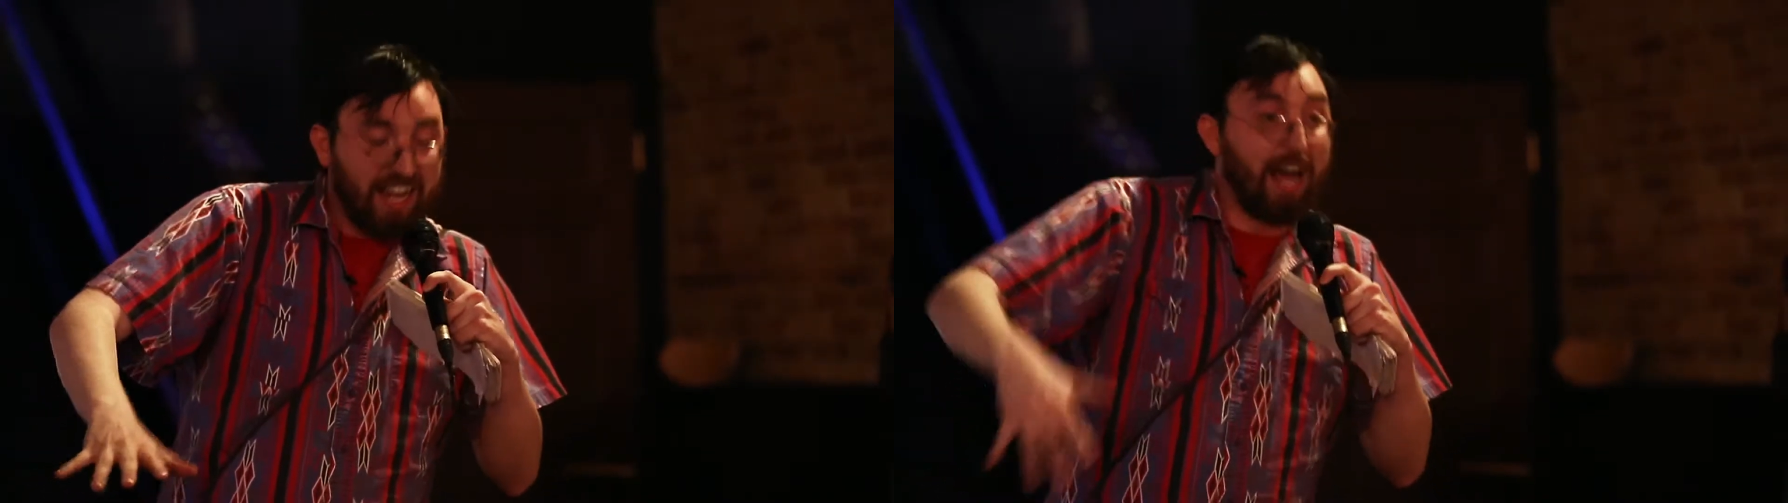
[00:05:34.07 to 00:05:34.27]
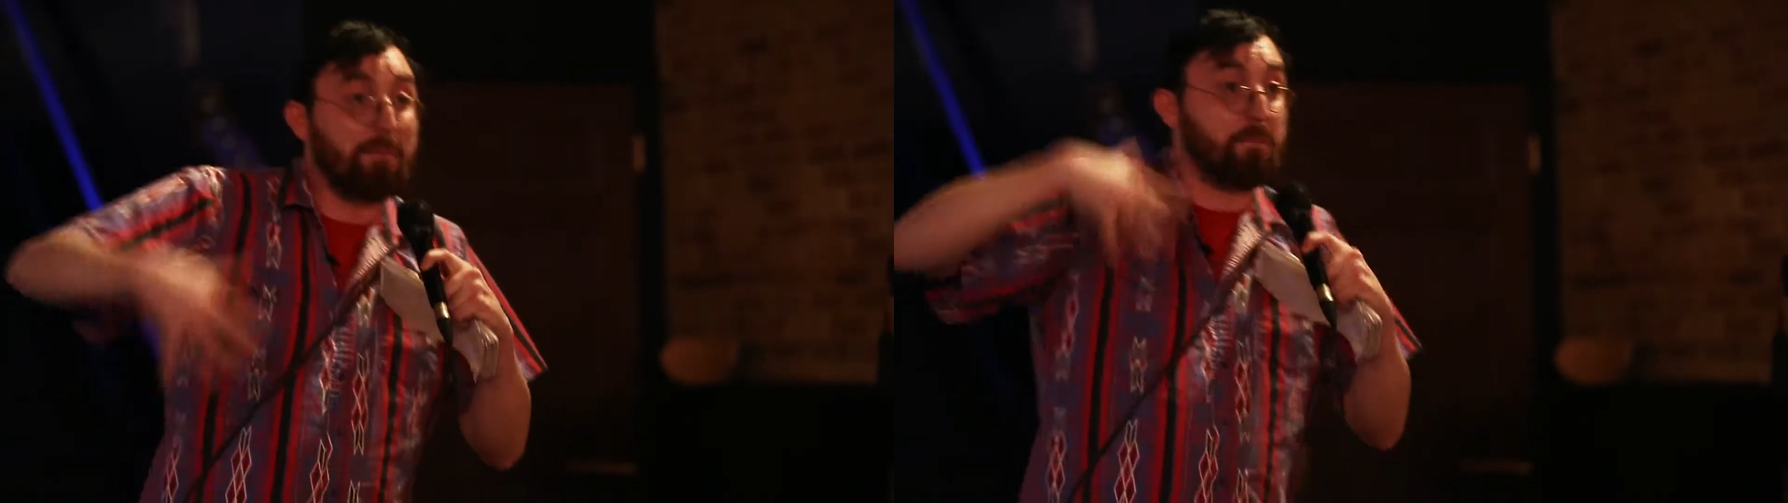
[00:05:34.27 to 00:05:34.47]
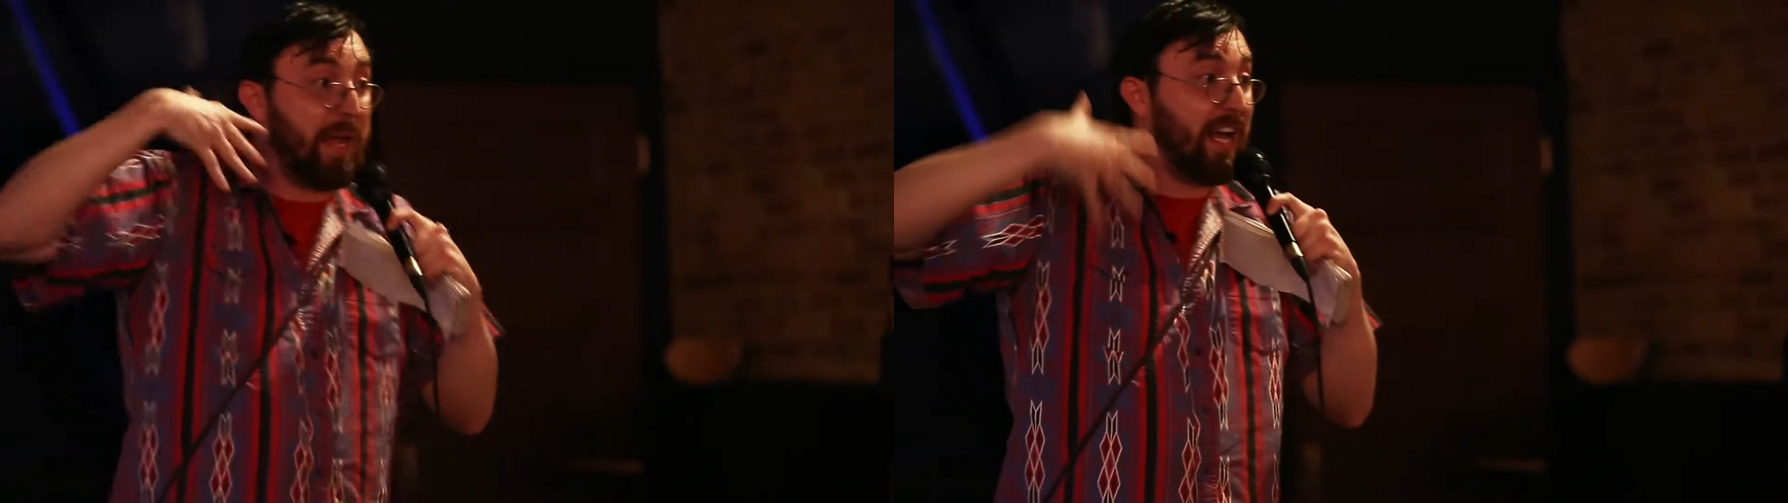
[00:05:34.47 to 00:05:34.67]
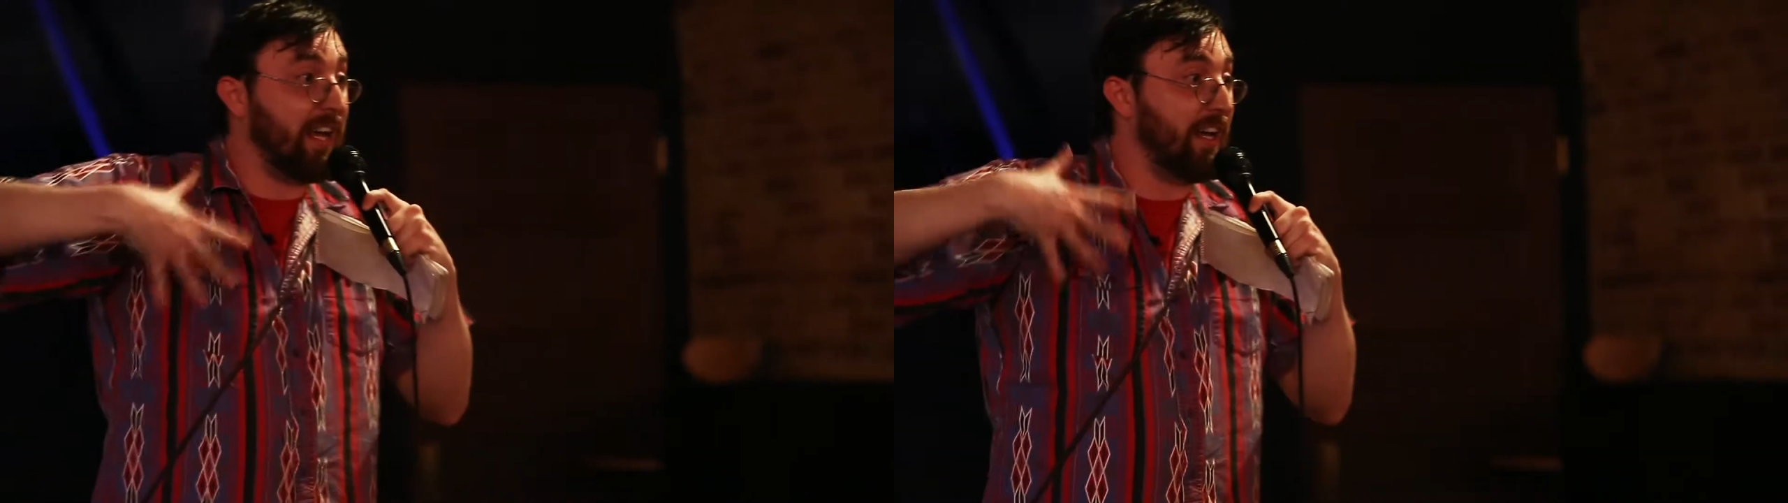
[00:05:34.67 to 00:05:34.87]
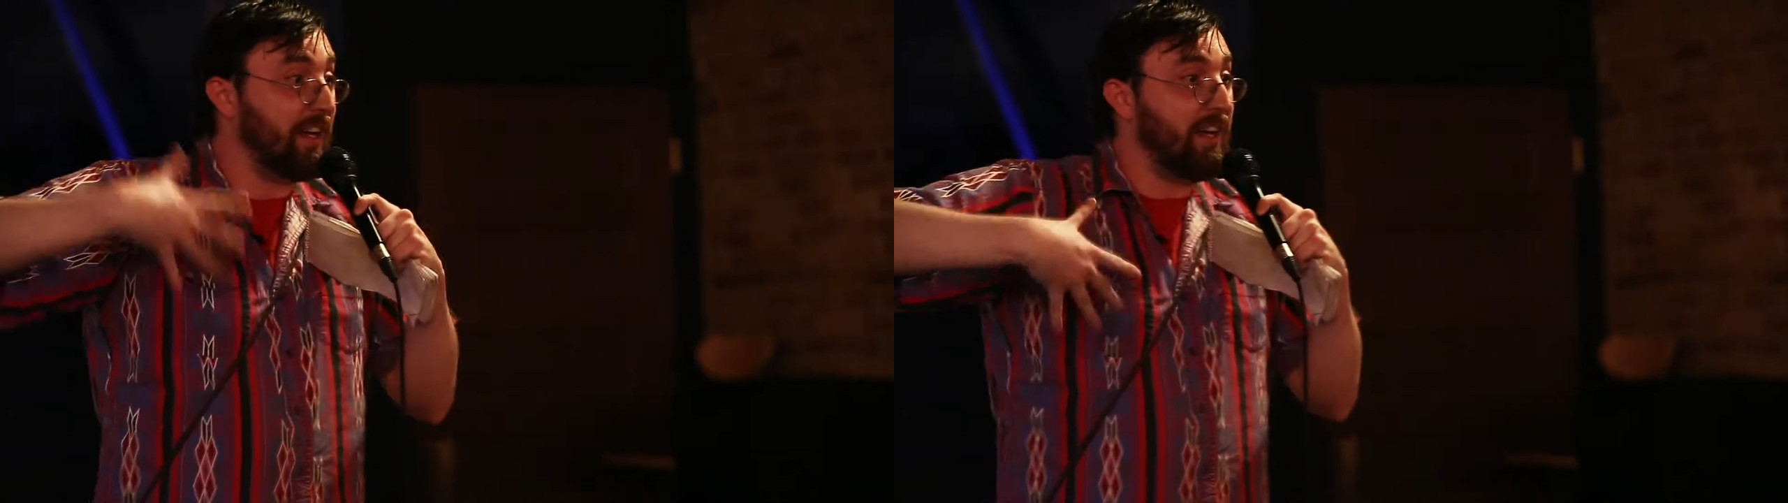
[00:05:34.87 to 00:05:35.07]
I'm
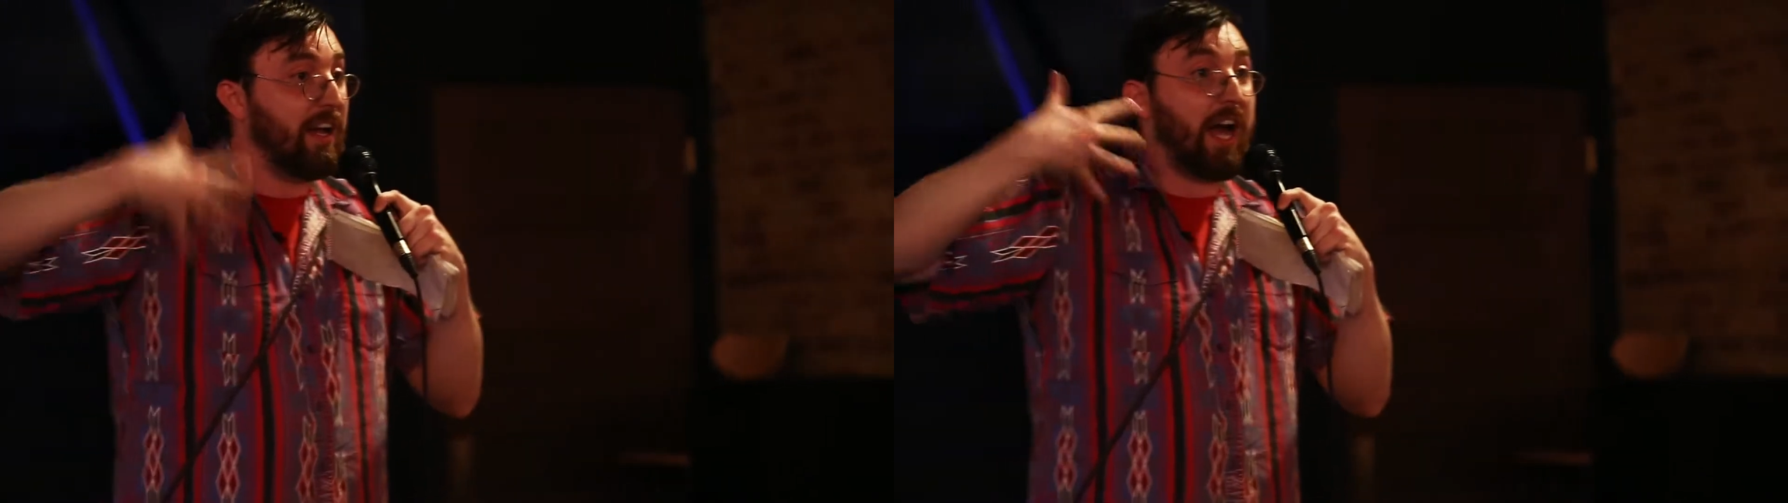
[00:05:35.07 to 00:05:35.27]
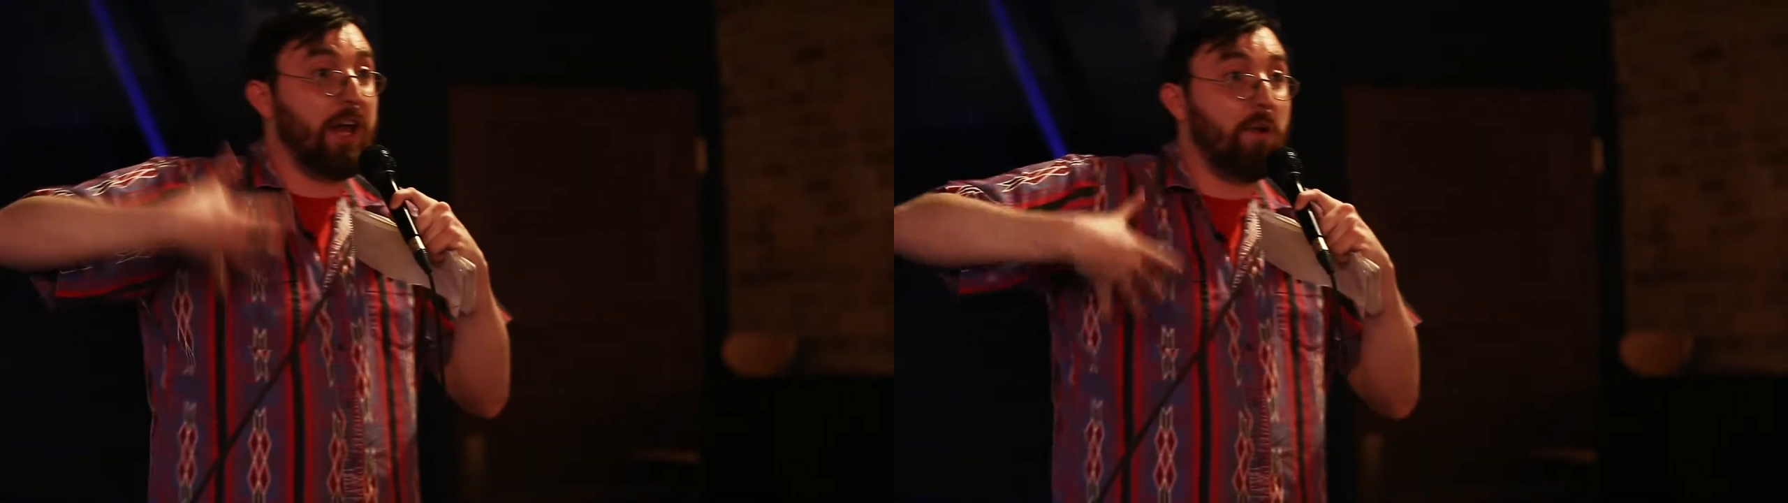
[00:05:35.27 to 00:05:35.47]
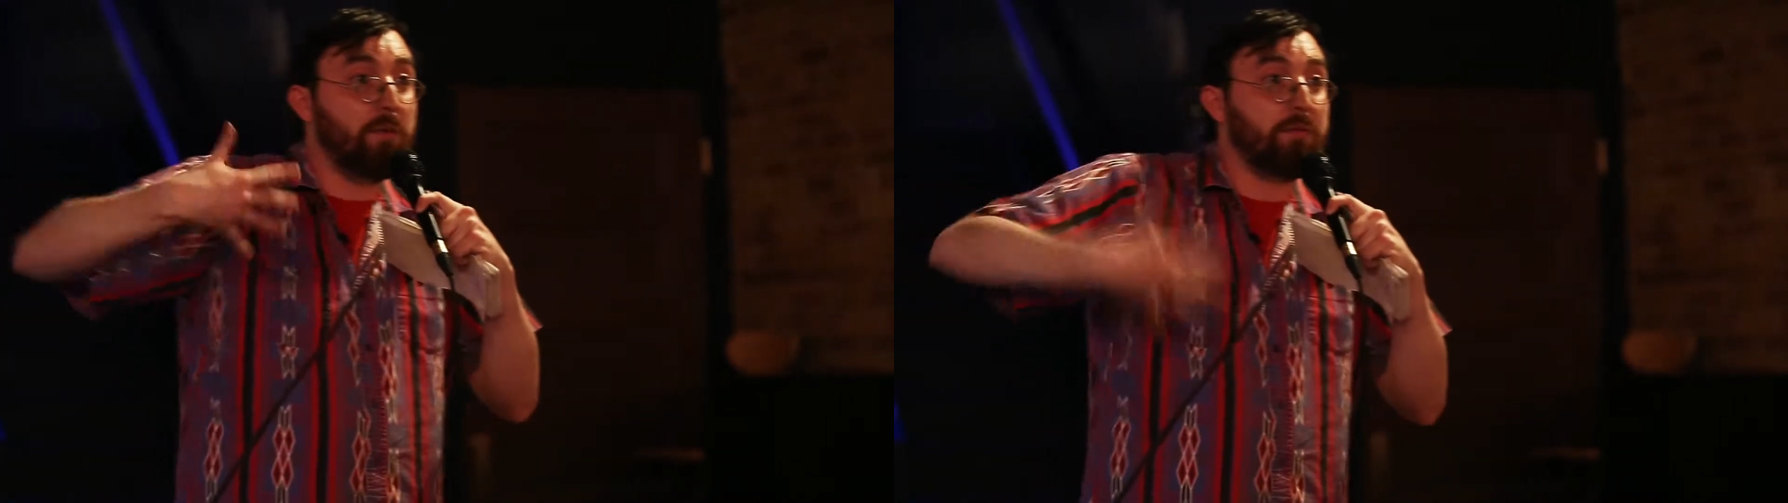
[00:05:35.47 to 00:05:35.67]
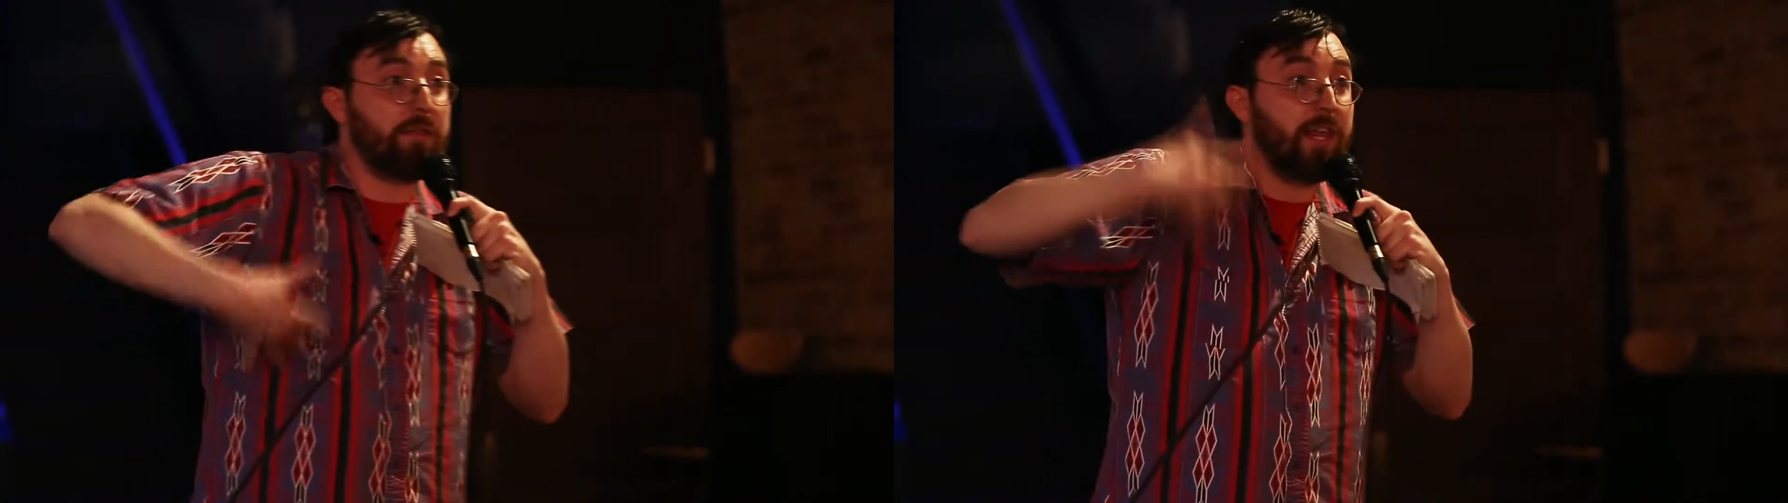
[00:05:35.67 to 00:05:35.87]
big. I don't